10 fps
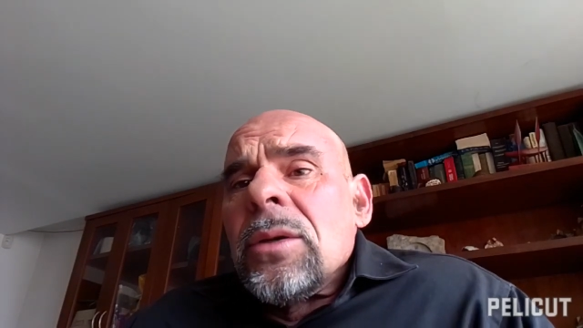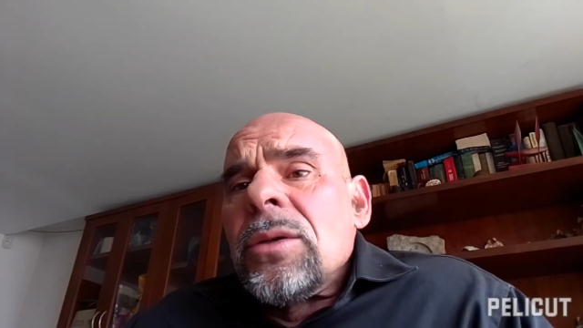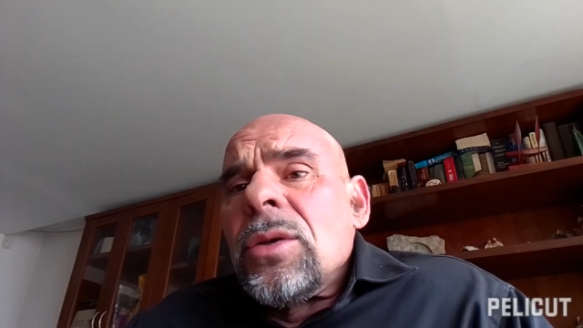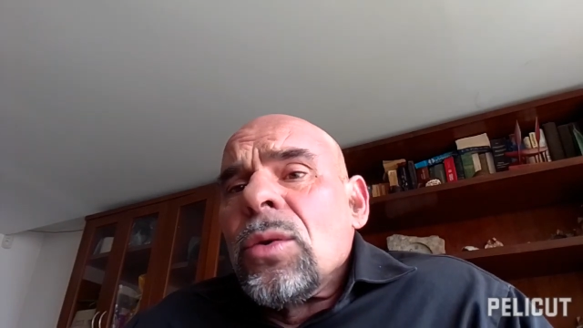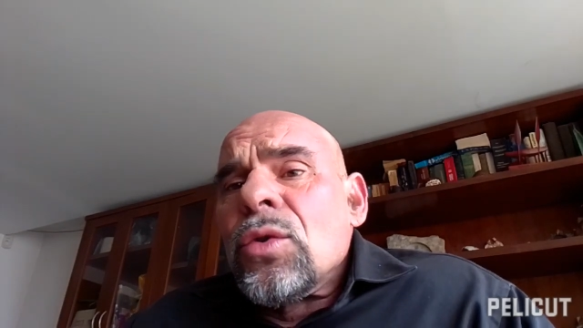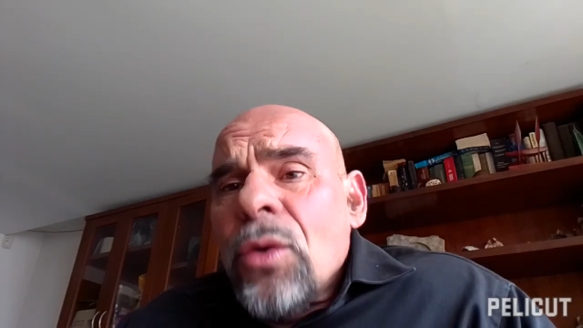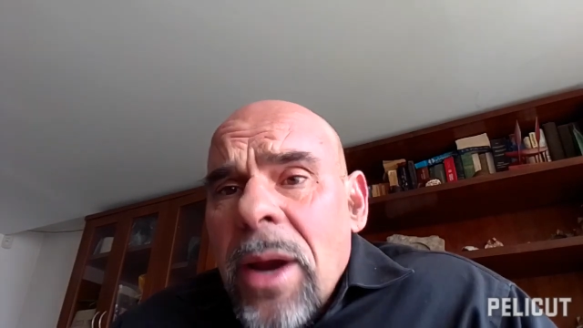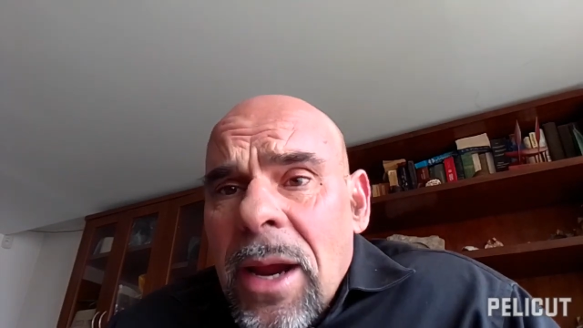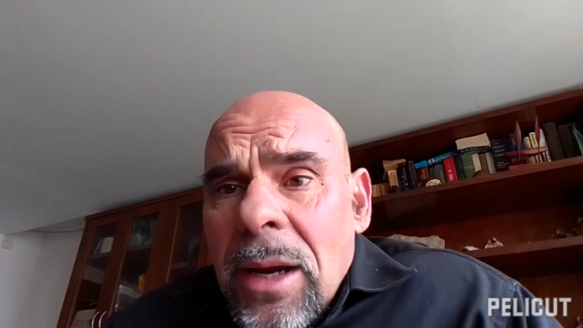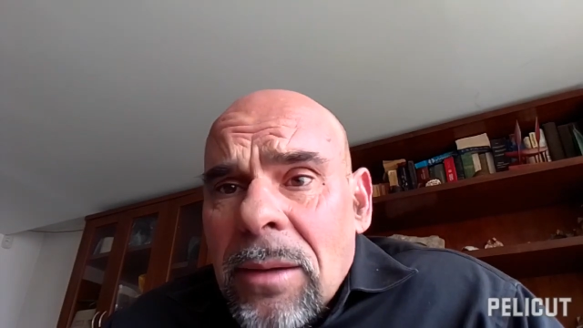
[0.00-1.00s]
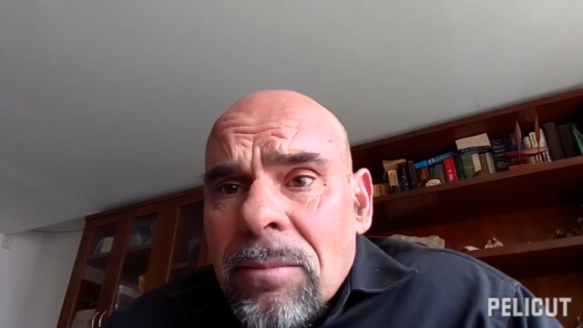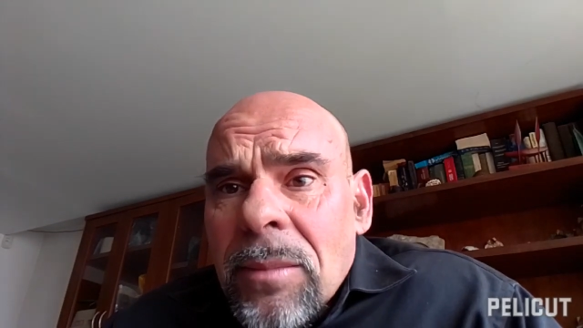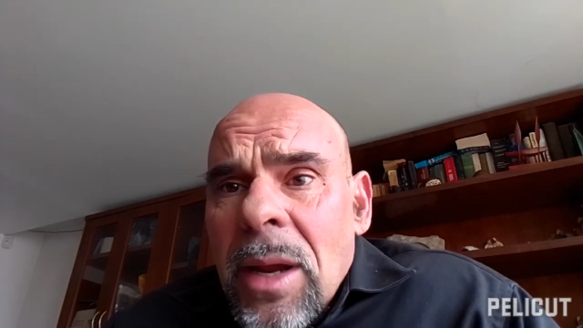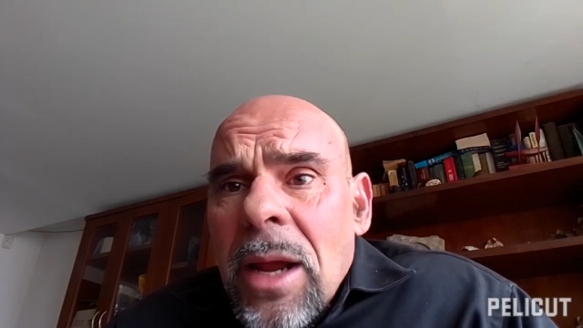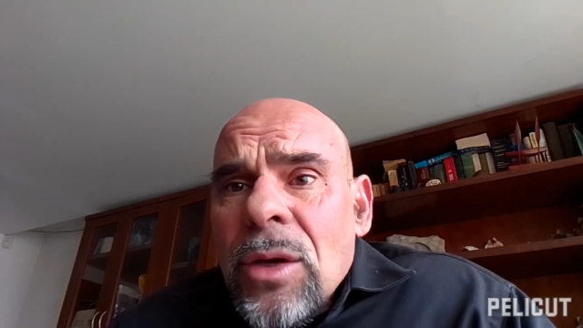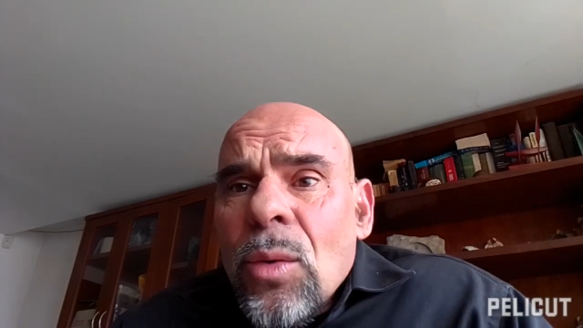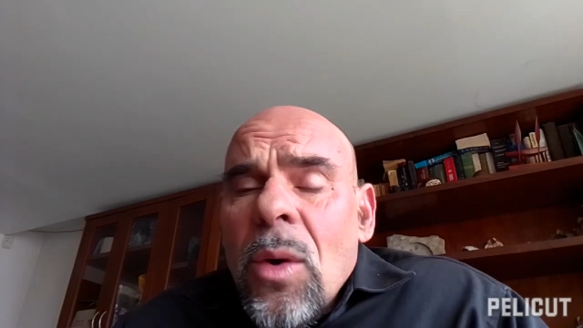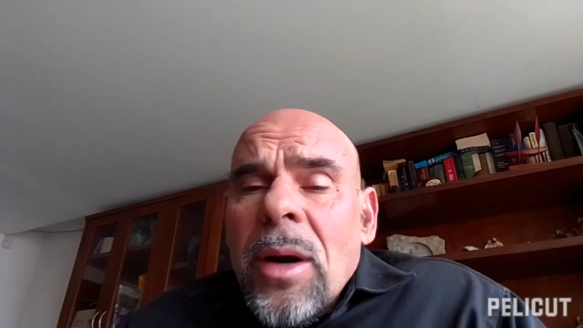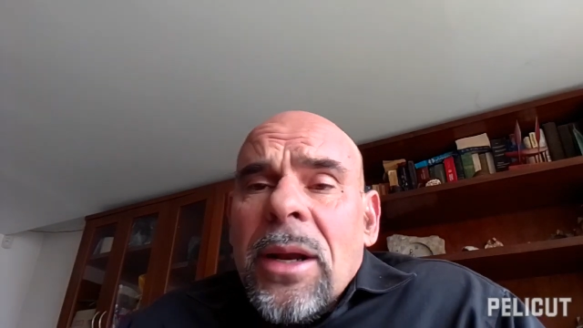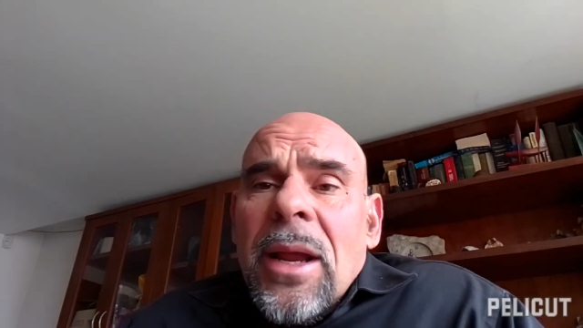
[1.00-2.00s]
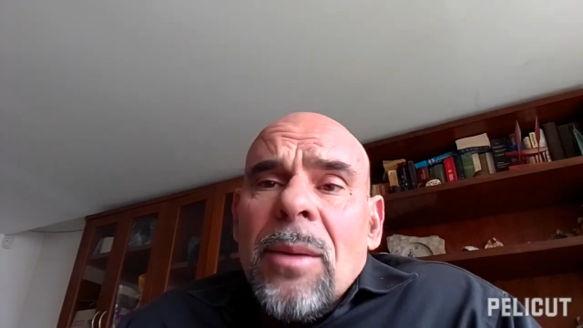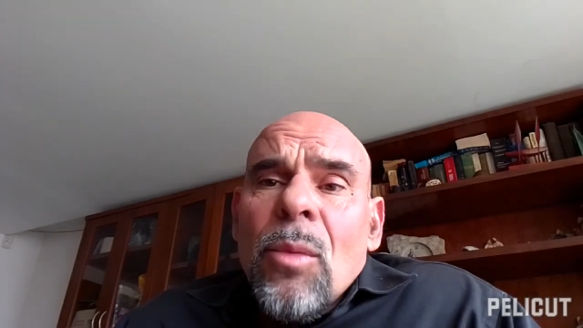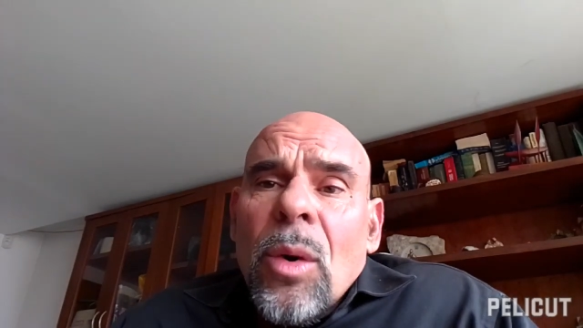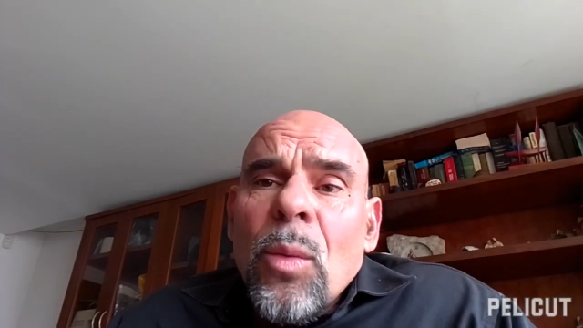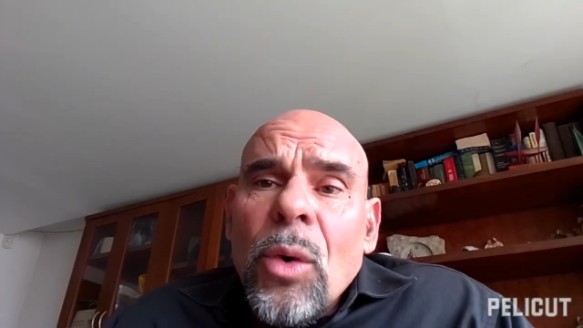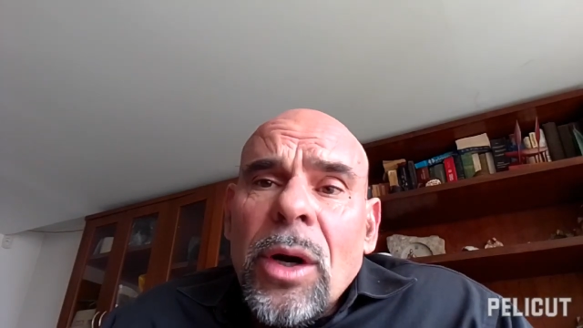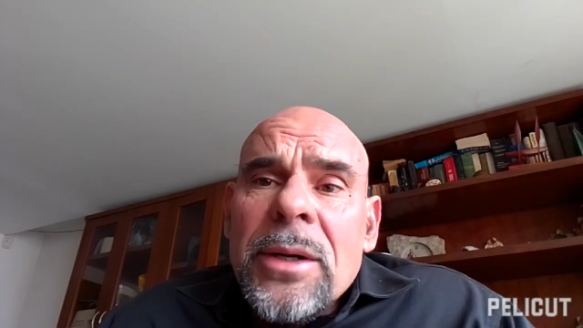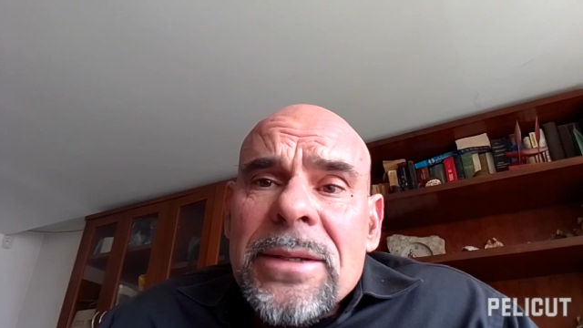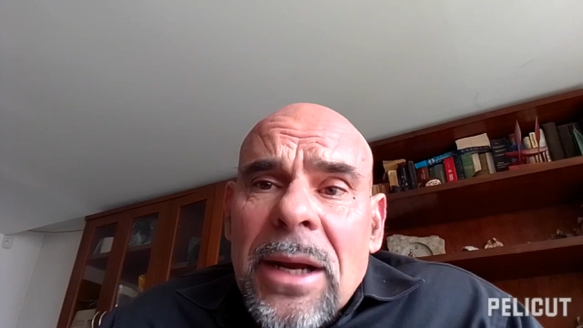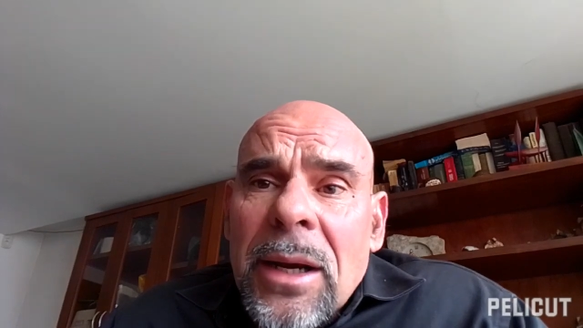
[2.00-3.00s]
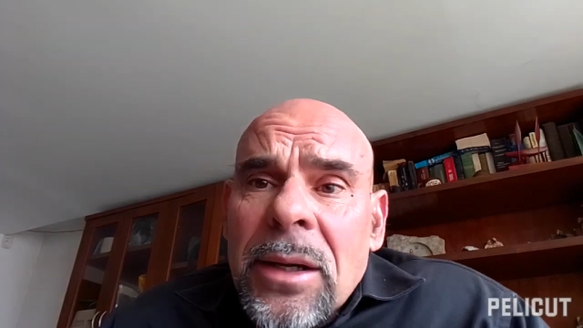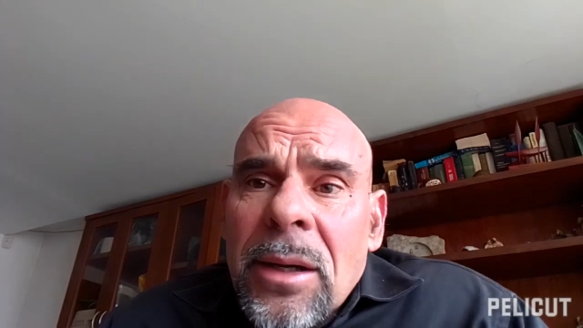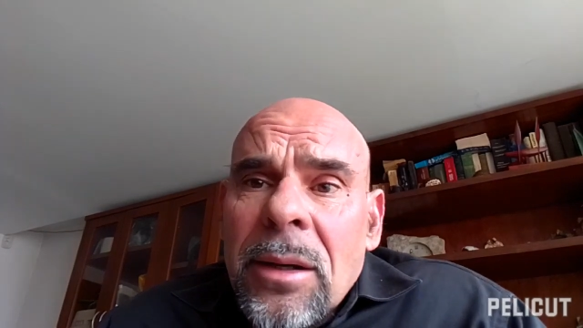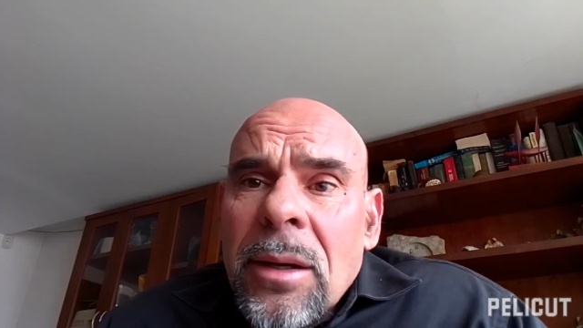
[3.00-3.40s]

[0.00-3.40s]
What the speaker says: to train and you want to get more work done,